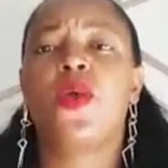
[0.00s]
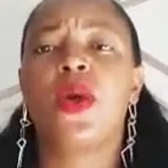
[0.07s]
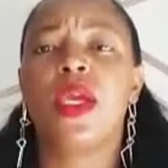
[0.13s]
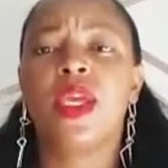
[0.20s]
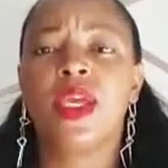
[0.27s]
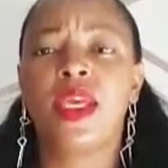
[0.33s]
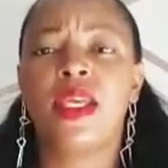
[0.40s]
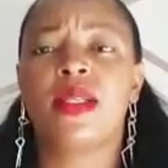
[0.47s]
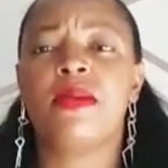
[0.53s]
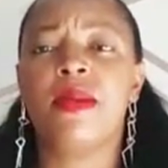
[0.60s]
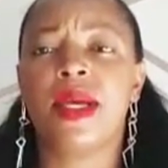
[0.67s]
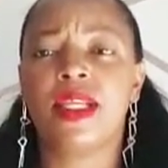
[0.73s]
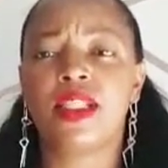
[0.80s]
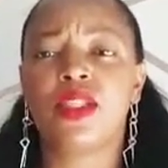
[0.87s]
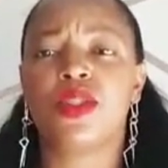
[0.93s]

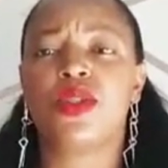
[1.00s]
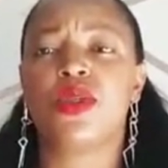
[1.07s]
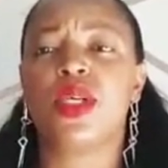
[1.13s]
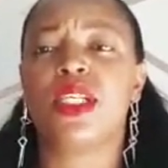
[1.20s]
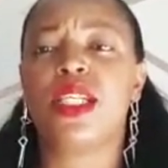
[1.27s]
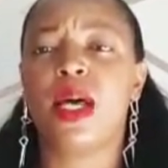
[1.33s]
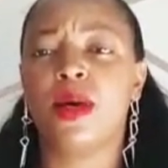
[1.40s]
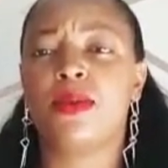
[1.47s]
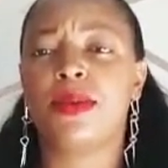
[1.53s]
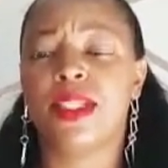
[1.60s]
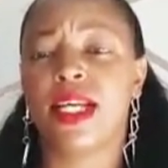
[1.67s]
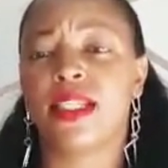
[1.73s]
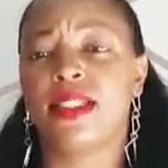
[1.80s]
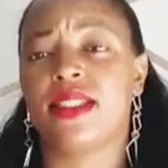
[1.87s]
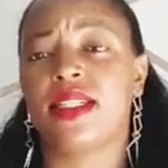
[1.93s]
It helps
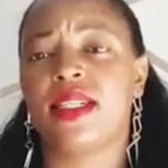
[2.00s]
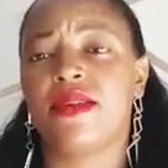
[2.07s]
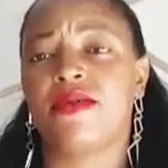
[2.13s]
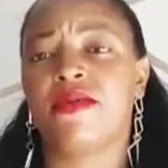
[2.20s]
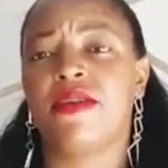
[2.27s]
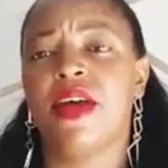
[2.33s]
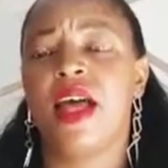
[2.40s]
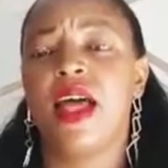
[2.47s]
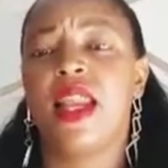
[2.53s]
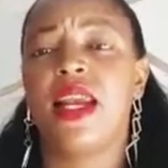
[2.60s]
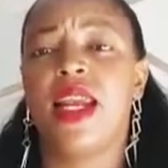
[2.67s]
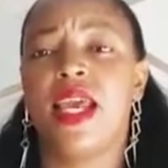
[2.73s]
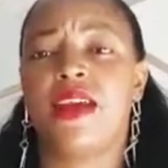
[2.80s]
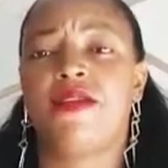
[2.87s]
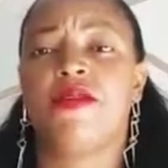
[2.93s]
us live
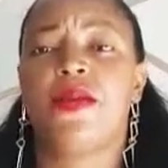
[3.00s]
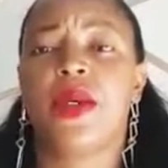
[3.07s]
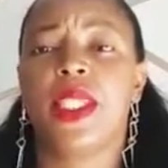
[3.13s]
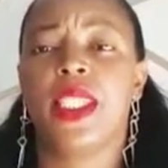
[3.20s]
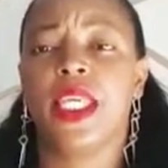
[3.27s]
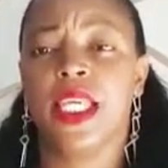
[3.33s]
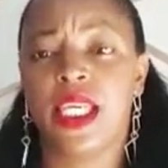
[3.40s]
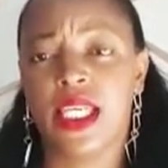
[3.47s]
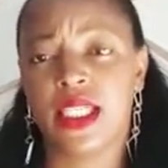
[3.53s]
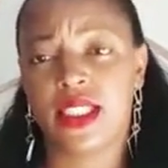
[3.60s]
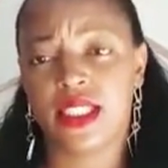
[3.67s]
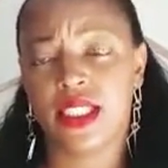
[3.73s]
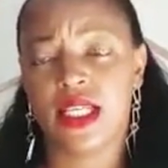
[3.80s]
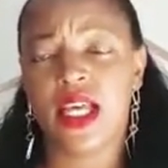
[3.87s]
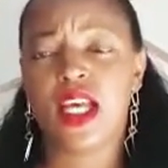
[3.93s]
life with
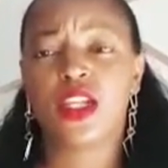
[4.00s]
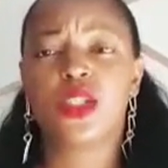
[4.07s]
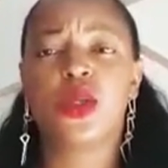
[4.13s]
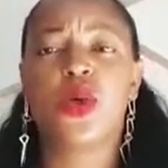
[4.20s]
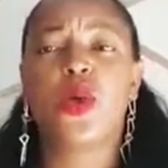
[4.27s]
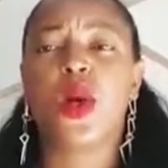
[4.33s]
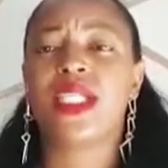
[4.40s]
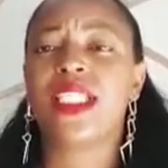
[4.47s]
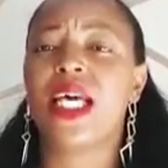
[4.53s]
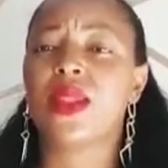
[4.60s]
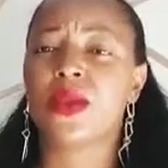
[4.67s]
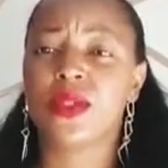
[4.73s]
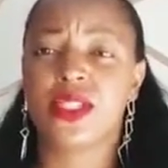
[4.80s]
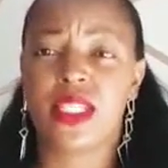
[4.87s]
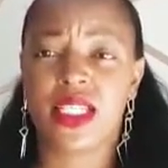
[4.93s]
ease. So what are
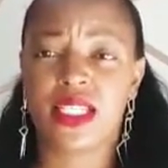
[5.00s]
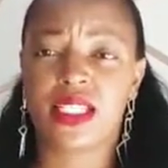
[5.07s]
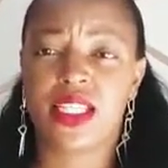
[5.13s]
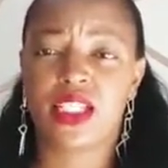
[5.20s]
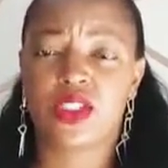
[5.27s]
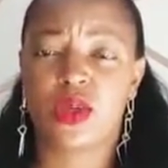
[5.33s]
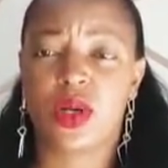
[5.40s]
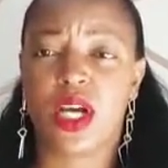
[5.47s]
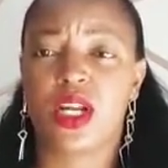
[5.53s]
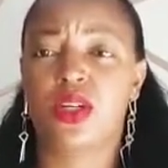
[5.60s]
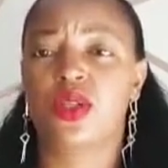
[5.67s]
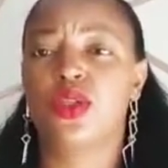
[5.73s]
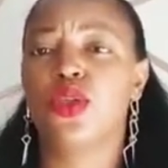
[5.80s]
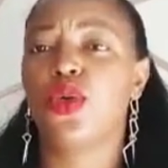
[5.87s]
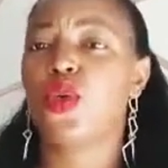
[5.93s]
those things that you can
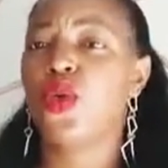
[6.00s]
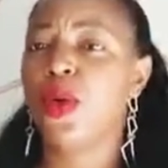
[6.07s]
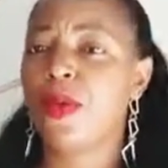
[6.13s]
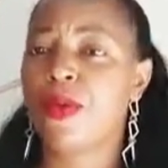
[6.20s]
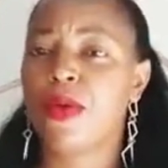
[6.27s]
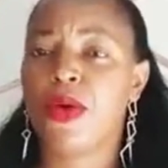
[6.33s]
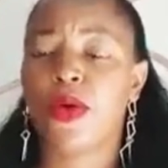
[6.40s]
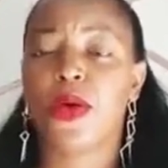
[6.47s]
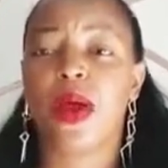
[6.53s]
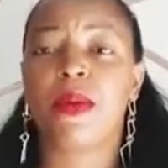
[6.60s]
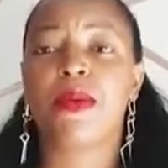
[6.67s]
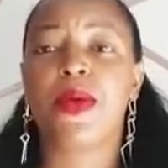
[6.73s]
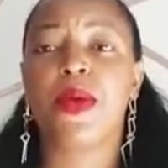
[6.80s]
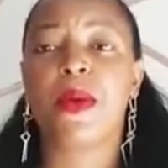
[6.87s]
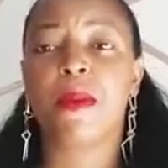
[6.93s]
do to
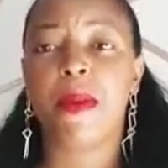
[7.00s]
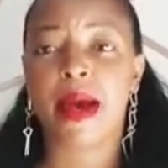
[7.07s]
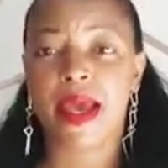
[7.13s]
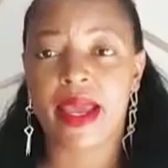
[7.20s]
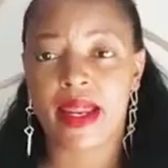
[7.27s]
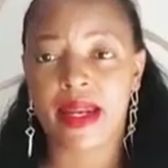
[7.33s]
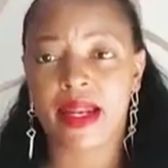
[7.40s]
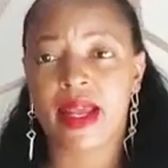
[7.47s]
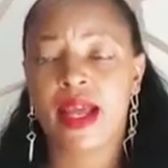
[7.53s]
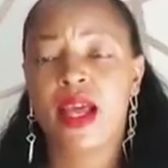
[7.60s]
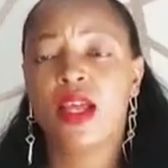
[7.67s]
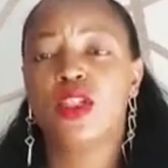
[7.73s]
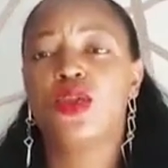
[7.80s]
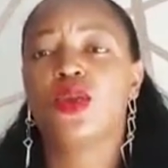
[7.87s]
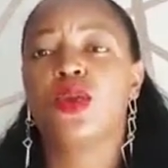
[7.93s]
reprogram your mind
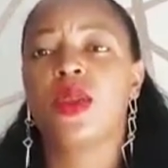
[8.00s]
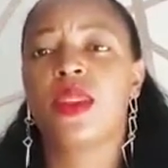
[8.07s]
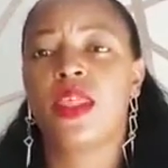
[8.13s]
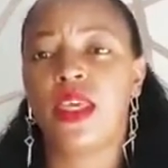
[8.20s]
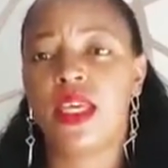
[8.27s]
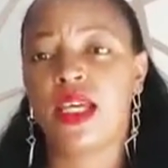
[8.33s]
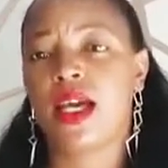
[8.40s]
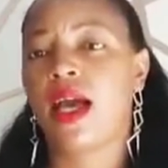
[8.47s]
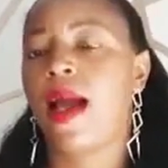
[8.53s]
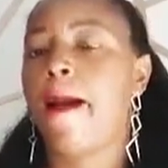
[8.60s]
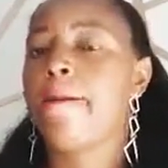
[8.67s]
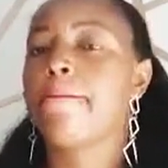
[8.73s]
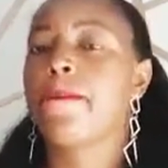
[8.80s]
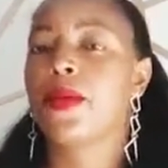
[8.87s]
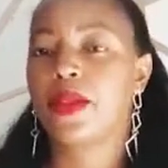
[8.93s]
to think
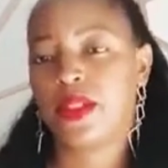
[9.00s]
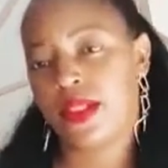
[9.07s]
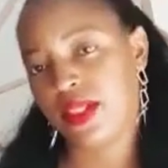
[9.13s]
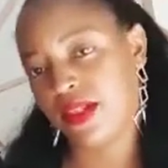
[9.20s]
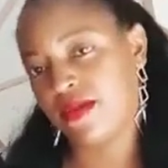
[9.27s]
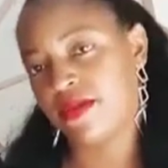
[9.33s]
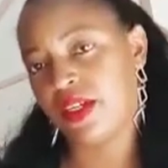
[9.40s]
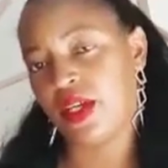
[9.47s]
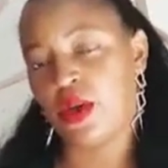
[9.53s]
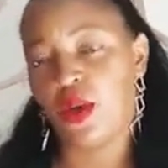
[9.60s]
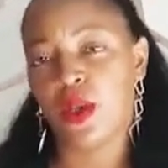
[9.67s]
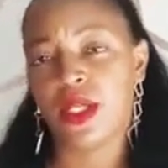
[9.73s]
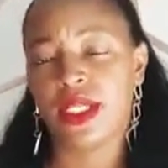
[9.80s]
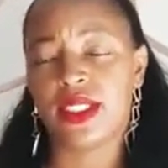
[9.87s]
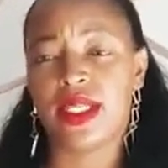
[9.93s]
positively
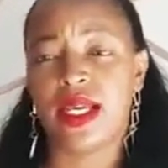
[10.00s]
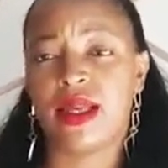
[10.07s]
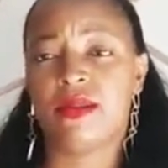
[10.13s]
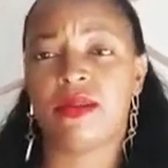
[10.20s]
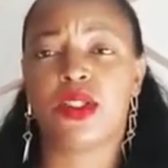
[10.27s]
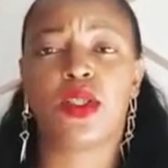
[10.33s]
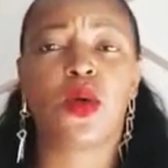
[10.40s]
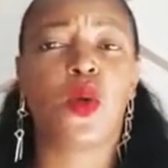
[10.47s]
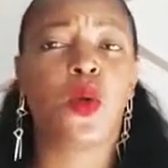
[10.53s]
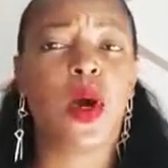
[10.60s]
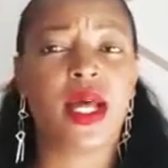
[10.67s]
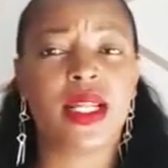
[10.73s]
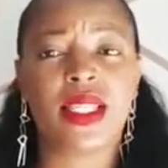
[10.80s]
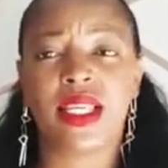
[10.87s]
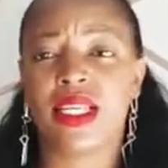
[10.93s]
all the time? So
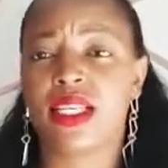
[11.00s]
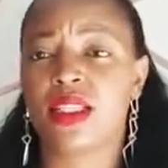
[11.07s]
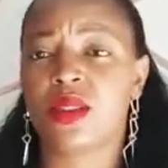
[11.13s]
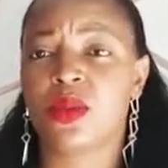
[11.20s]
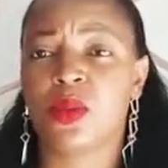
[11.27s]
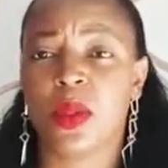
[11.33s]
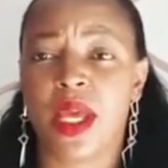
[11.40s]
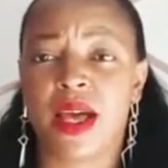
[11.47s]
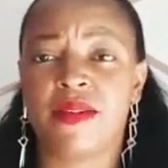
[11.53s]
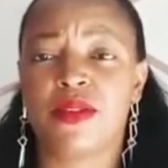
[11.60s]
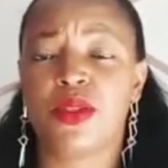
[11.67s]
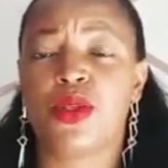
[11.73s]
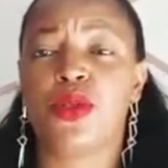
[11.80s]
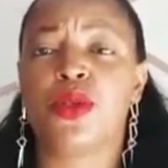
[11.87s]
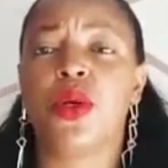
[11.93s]
one thing we have
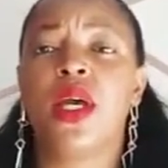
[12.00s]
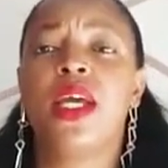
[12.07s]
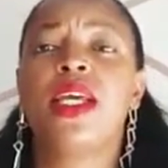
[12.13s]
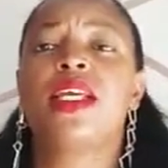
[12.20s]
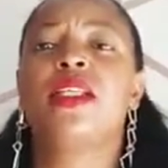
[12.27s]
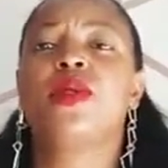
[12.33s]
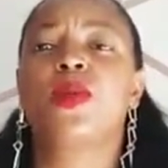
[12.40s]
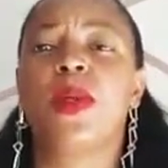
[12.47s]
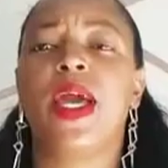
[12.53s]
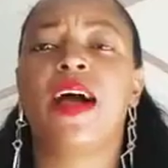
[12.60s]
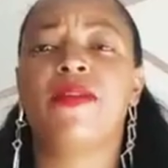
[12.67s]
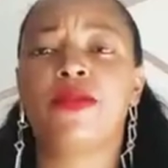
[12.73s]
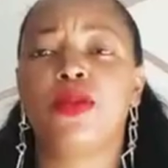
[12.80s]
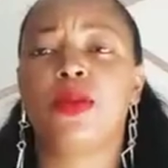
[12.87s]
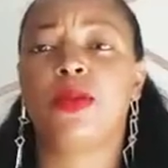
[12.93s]

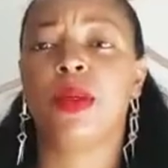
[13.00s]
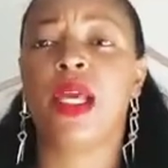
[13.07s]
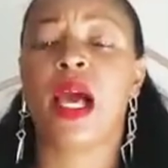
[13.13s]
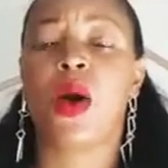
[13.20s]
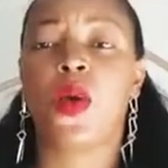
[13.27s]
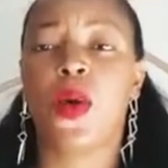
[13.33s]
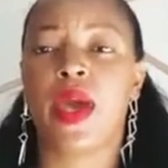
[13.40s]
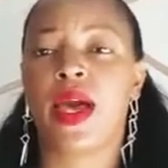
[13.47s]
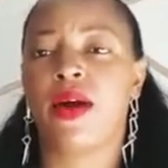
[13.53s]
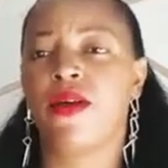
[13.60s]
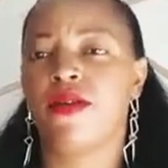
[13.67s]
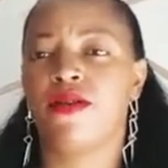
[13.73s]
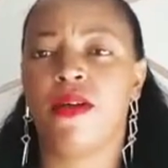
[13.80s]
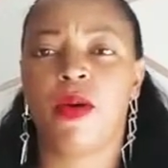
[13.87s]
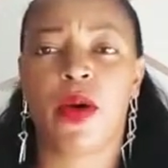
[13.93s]
to be aware
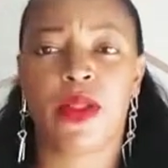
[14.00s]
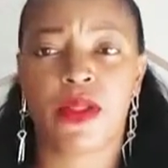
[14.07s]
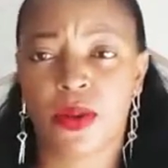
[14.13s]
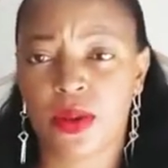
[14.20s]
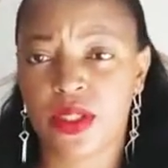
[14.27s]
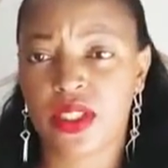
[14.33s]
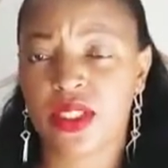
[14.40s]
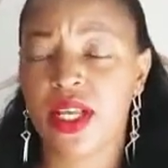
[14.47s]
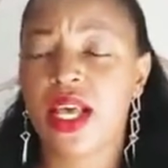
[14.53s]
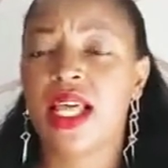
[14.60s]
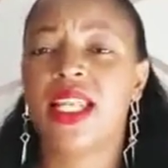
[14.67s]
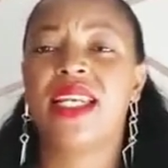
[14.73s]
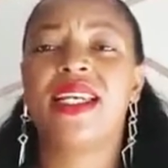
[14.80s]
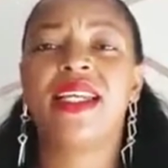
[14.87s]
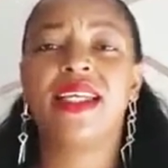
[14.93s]
of our thoughts.
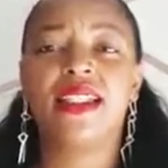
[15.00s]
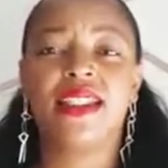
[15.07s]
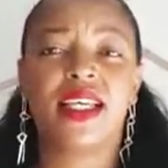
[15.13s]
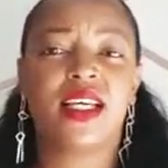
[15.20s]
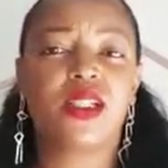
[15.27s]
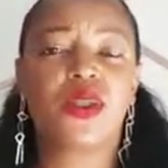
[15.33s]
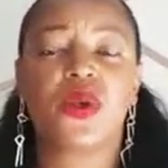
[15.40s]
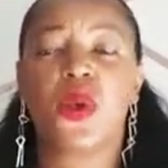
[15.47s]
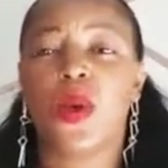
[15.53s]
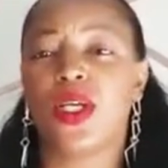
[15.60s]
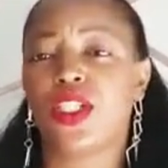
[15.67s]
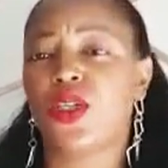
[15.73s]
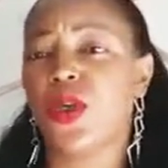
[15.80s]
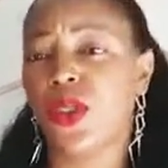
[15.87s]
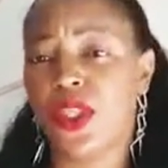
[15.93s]
Listen to
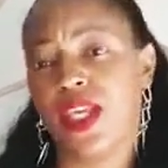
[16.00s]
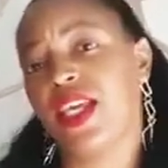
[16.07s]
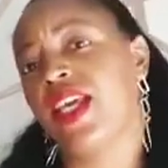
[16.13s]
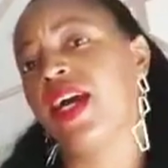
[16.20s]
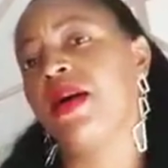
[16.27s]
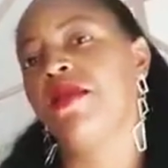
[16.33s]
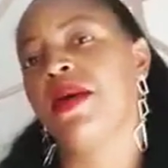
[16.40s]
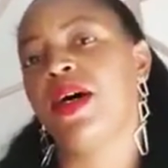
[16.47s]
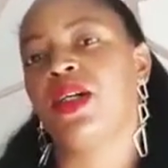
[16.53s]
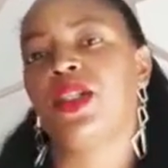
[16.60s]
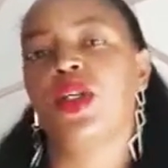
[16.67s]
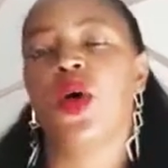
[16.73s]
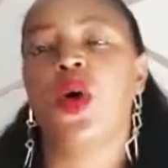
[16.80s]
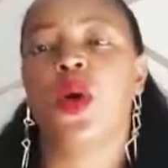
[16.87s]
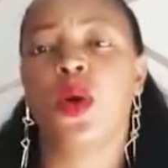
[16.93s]
what you're thinking
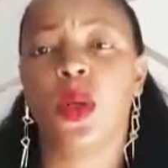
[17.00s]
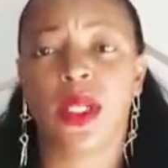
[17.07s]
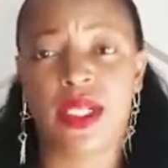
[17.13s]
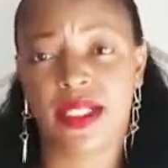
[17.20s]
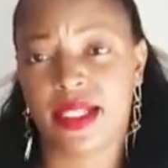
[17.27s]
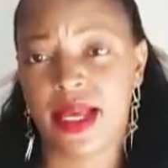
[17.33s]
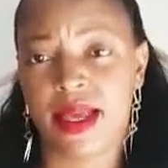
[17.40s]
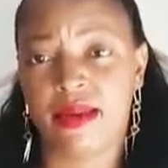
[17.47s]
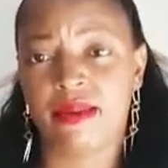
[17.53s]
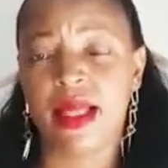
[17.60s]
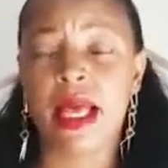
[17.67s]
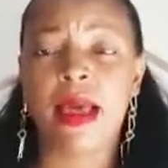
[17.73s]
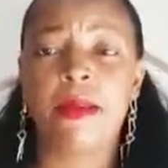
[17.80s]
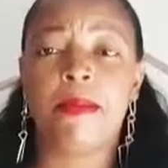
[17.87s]
about all the time.